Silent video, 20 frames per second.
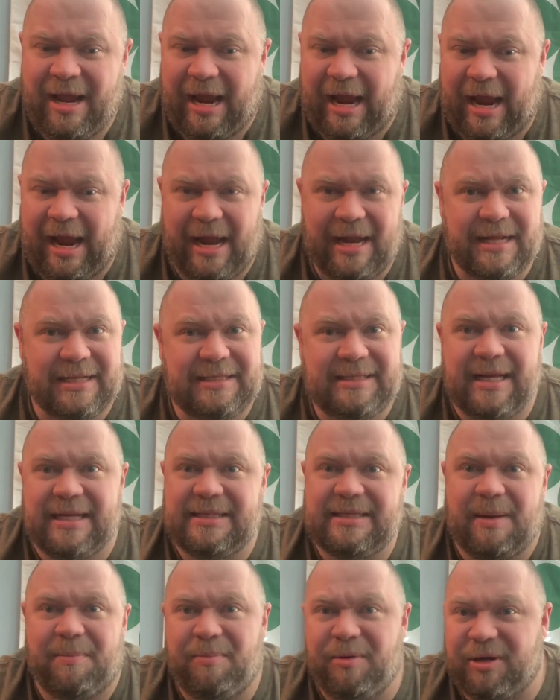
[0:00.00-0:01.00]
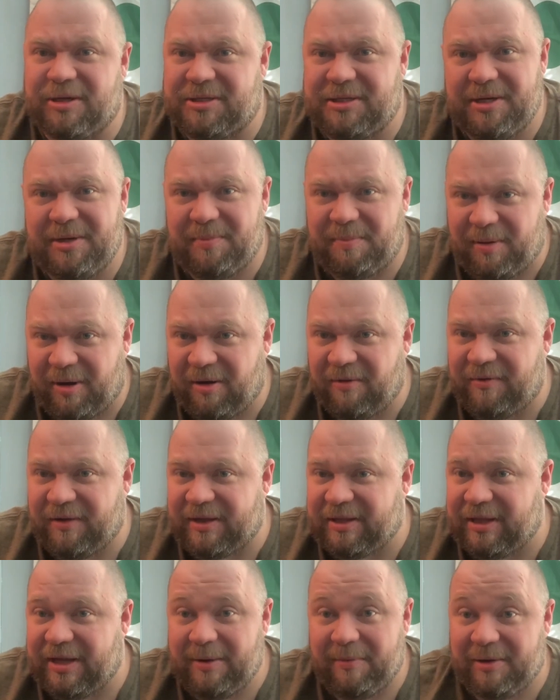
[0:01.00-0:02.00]
And it sets up book two
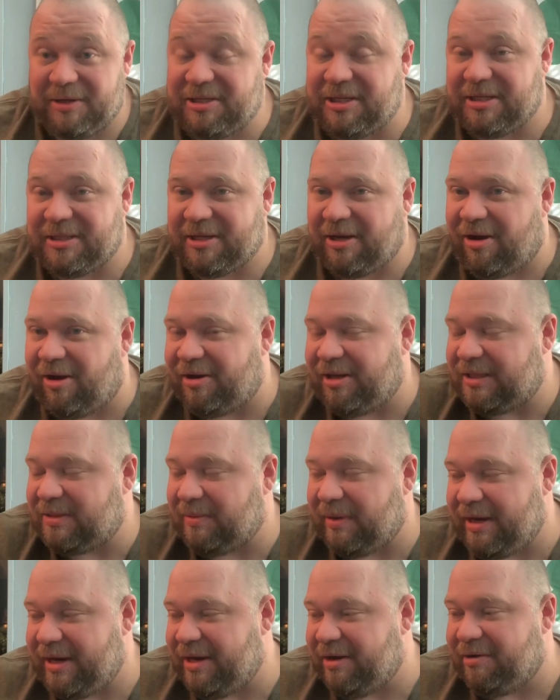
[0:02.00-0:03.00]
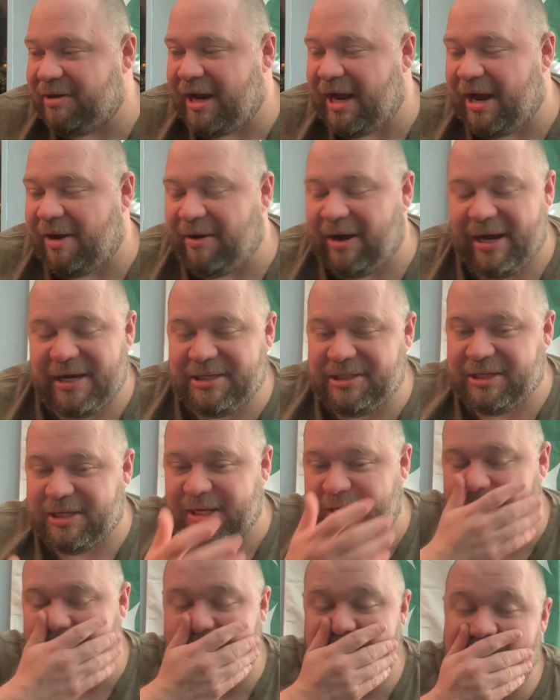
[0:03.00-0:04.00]
perfectly, which is on its way here now, actually.